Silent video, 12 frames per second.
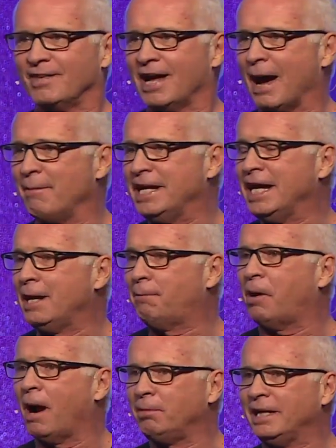I mean, he had
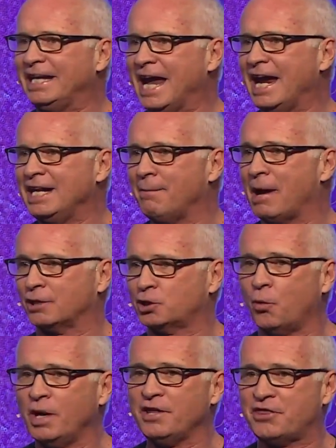probably gained about
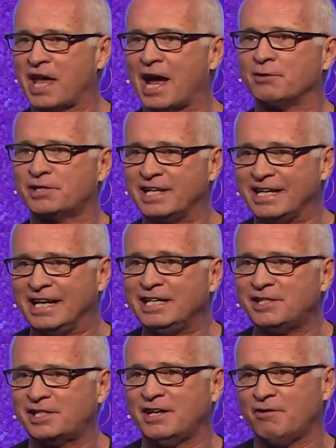20,000
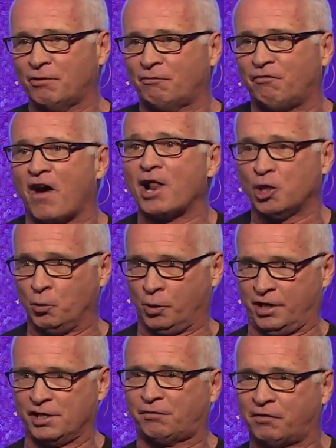instant
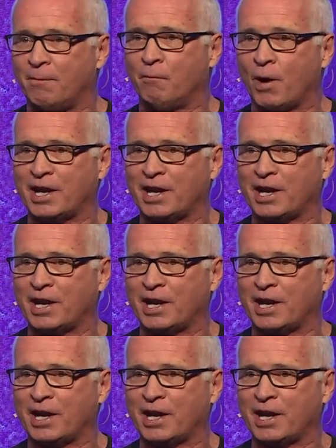followers from what